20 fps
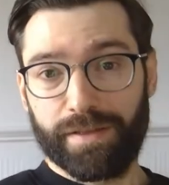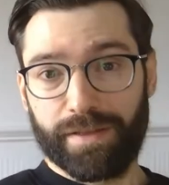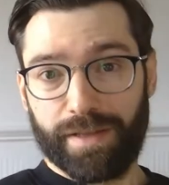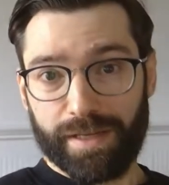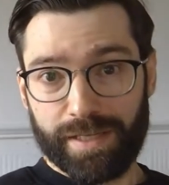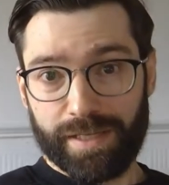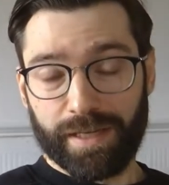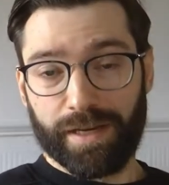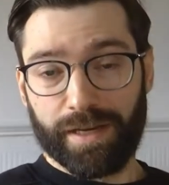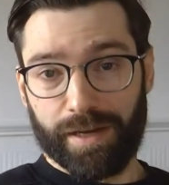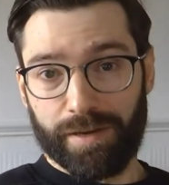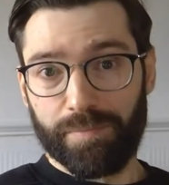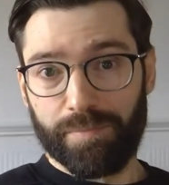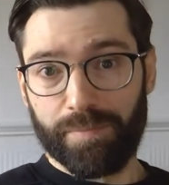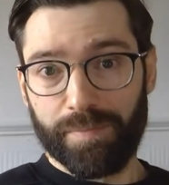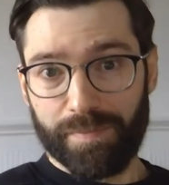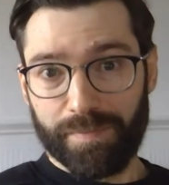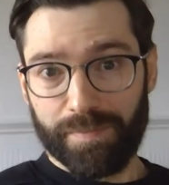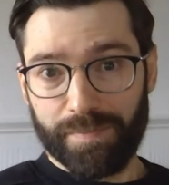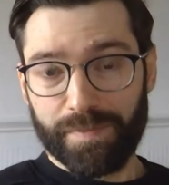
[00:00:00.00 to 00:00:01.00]
doesn't
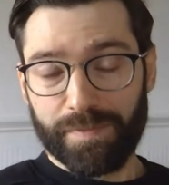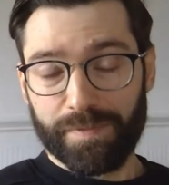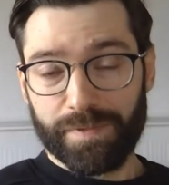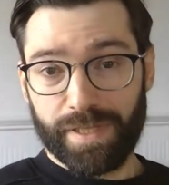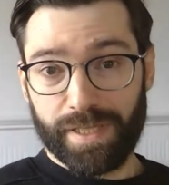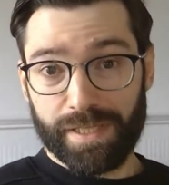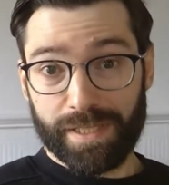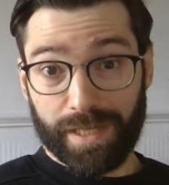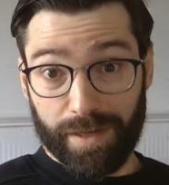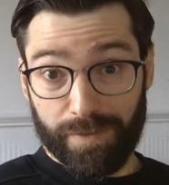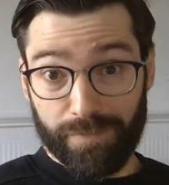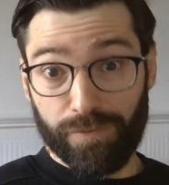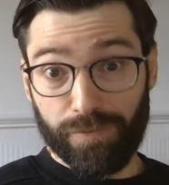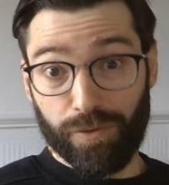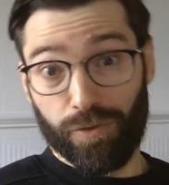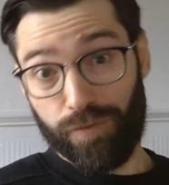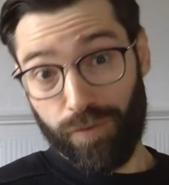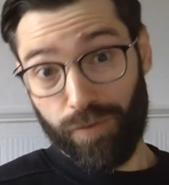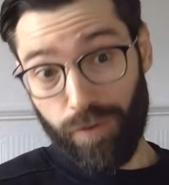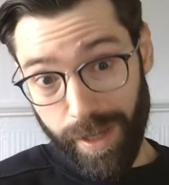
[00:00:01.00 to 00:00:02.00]
come does it come
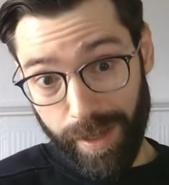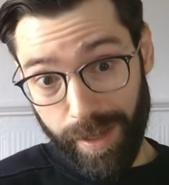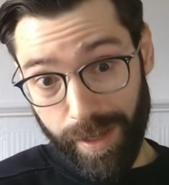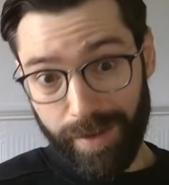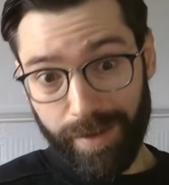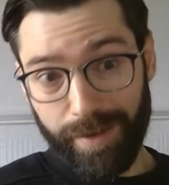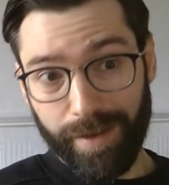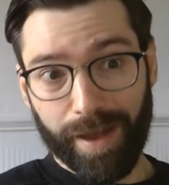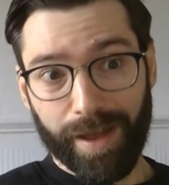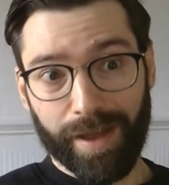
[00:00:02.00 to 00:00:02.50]
for free.